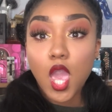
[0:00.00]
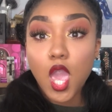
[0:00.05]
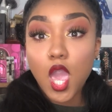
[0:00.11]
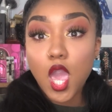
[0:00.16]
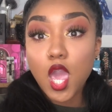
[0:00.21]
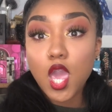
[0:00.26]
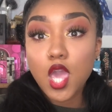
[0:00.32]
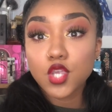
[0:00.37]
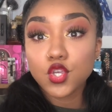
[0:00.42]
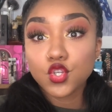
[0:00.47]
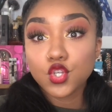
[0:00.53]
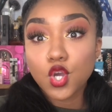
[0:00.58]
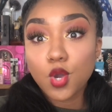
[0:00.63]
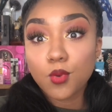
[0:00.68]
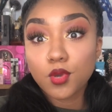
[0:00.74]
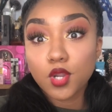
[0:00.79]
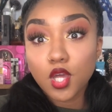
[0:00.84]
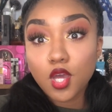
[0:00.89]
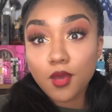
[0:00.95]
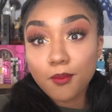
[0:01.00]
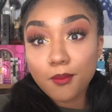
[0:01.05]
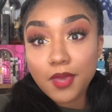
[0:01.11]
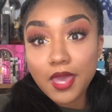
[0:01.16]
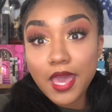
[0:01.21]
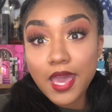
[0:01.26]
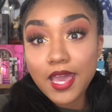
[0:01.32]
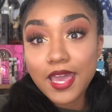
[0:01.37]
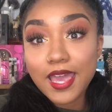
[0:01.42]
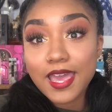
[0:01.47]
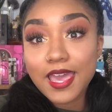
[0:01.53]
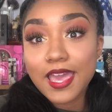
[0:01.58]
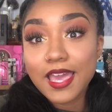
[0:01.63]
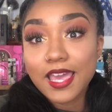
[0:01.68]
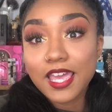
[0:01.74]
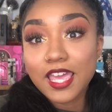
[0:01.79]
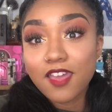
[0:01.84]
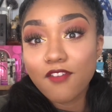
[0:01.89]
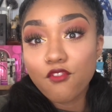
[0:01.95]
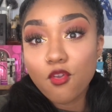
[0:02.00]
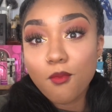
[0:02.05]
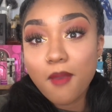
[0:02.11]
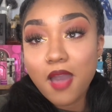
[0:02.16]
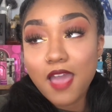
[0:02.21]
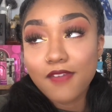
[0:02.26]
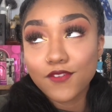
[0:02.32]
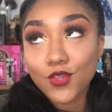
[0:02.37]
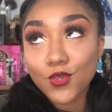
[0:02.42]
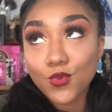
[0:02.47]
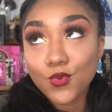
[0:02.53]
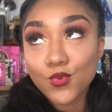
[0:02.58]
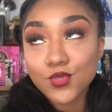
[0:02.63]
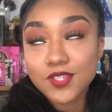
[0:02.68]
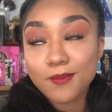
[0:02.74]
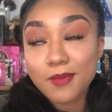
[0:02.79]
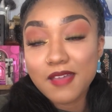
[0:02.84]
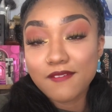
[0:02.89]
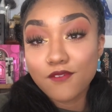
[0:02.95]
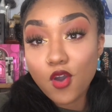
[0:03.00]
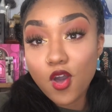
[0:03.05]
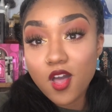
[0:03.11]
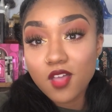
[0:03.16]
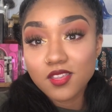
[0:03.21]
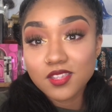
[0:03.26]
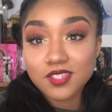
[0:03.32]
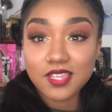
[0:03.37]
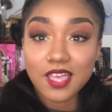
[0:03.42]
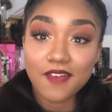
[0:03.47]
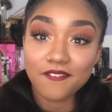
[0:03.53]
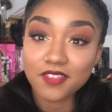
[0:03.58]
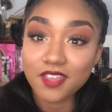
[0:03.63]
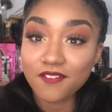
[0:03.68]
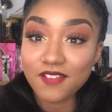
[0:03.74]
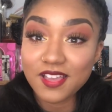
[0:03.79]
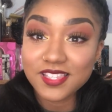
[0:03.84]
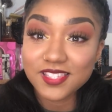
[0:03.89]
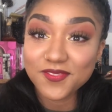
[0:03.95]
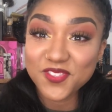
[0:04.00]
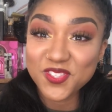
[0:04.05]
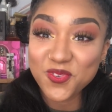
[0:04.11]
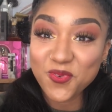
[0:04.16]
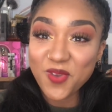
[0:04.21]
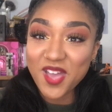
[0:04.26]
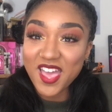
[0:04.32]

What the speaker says: And you know, I'm going to come back and give you my views and my thoughts after I find something to